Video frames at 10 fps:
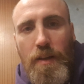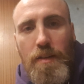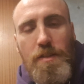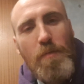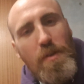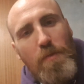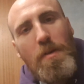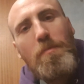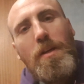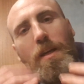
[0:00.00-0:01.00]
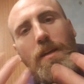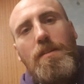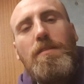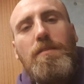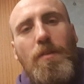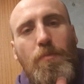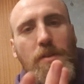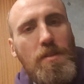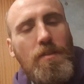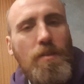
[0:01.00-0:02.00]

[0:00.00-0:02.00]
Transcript: Some of you maybe can't appreciate.